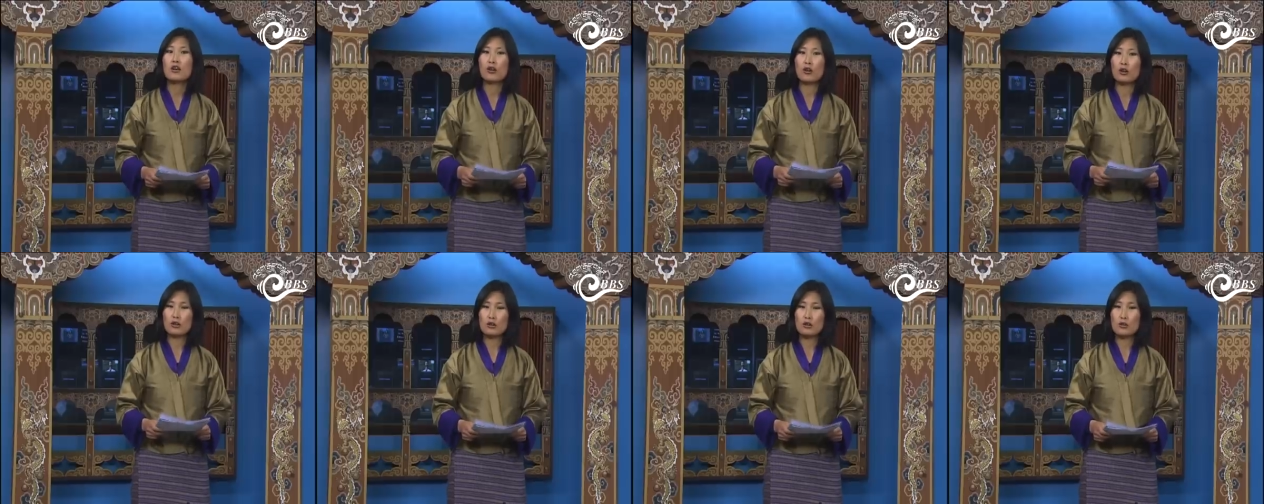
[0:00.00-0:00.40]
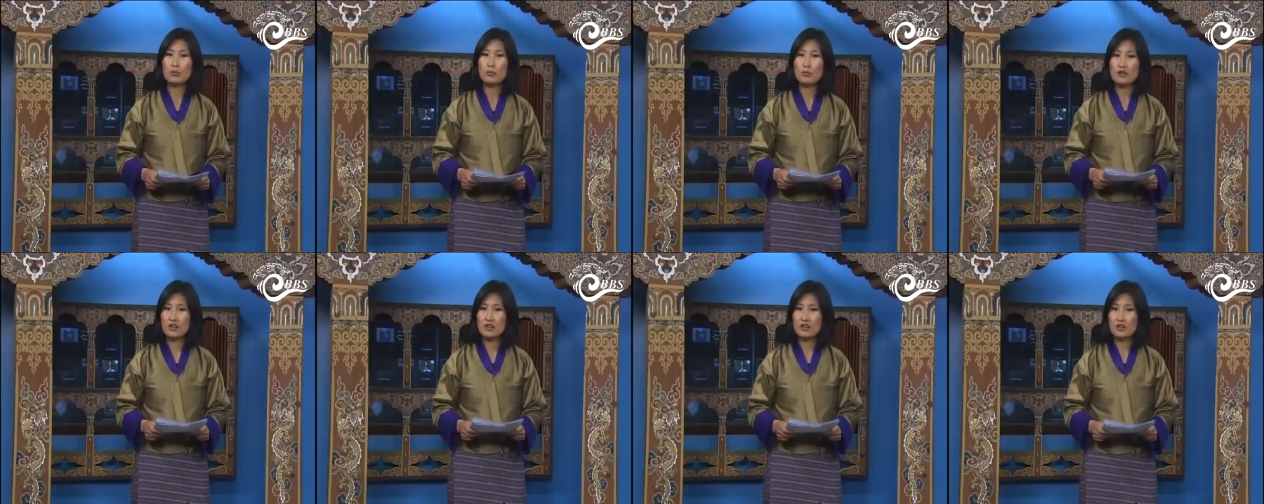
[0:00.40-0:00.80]
on the
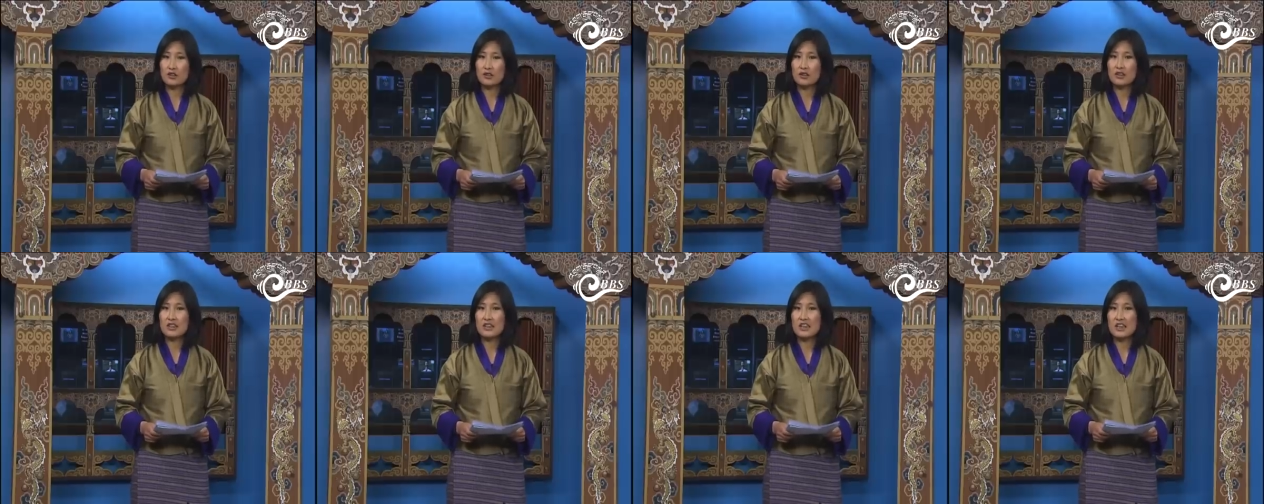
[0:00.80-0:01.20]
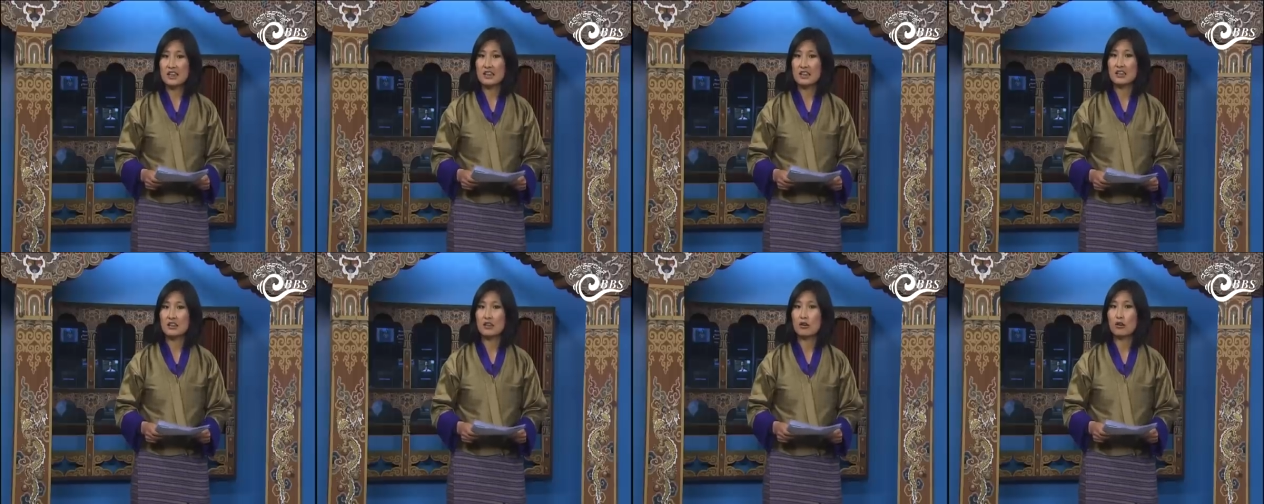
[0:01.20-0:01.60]
opposition's
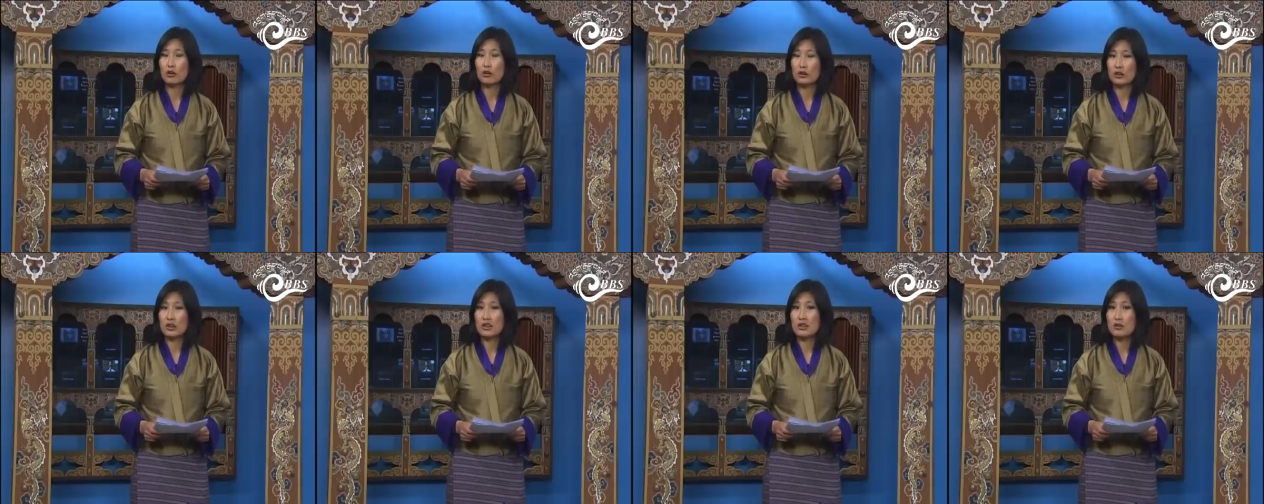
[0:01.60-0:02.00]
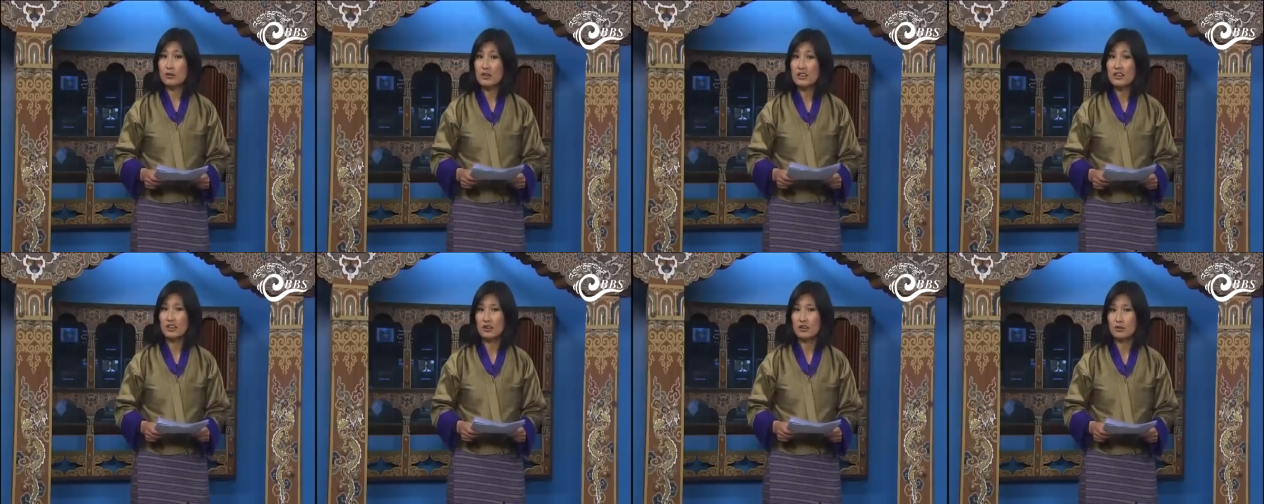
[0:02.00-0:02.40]
stand on the three
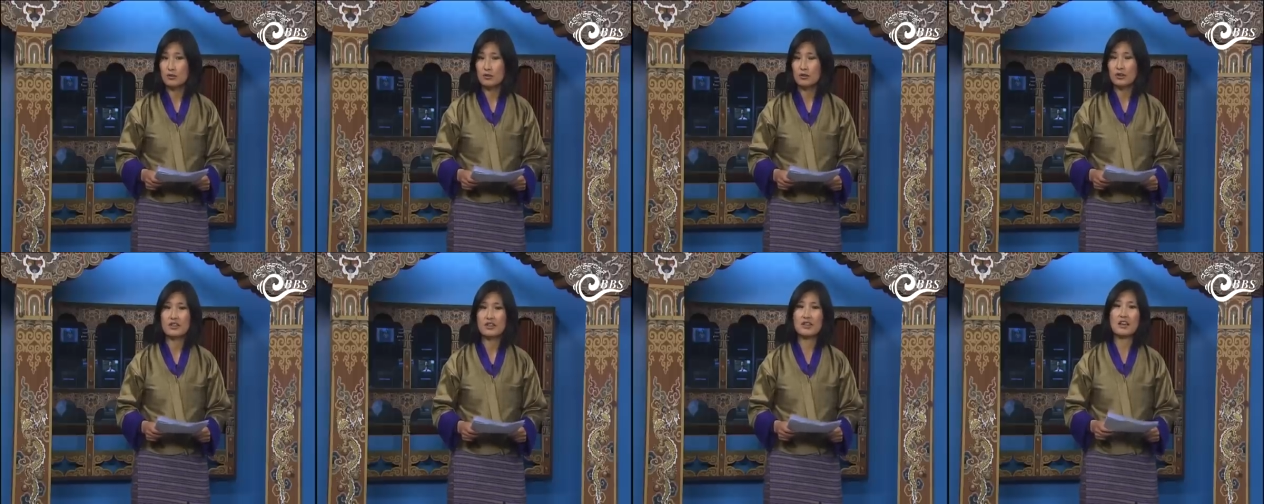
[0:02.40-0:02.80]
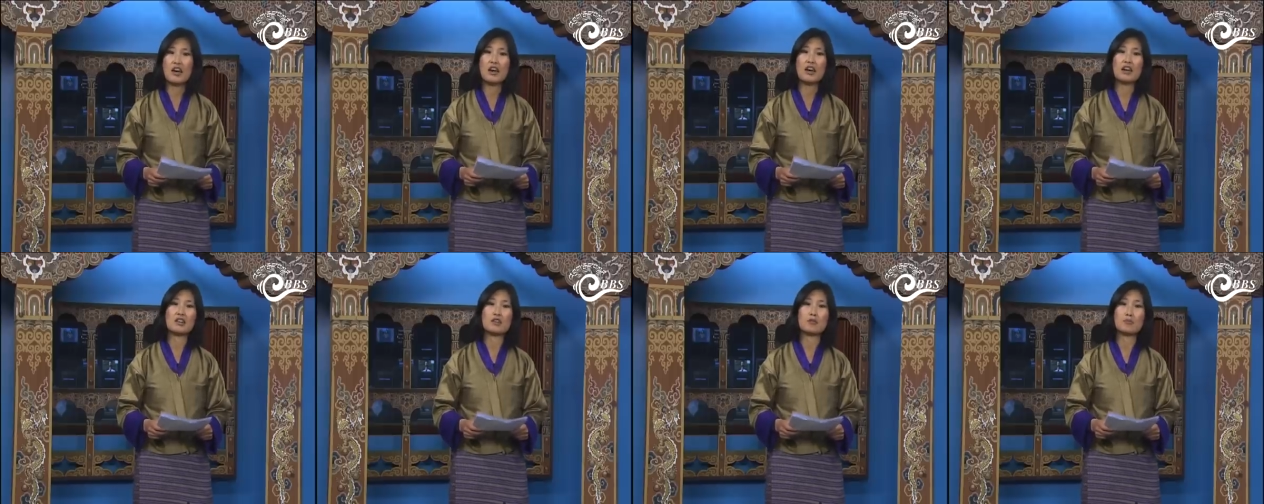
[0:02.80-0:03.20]
secretaries
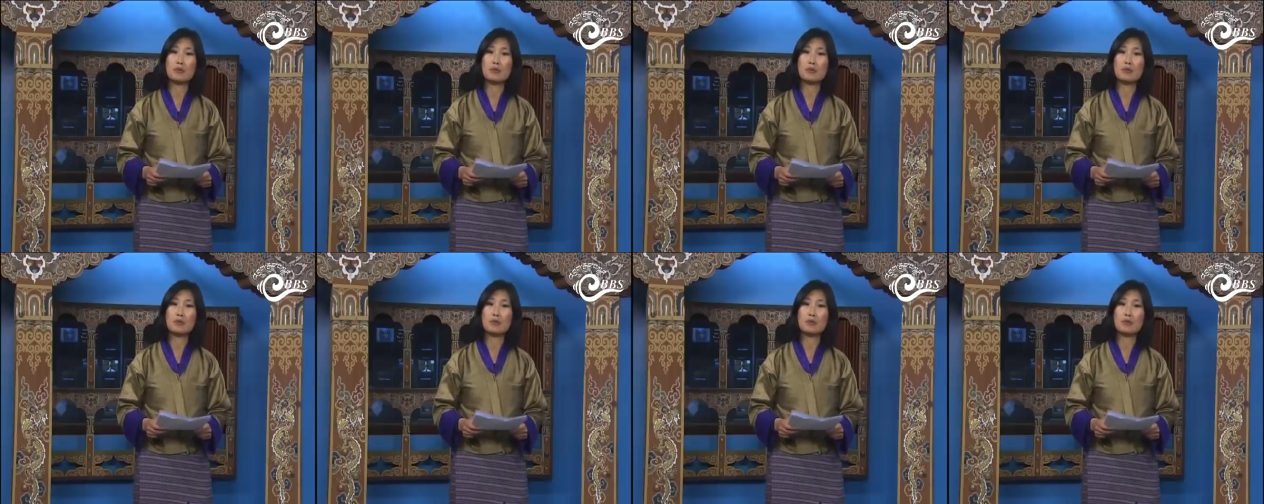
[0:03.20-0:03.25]
as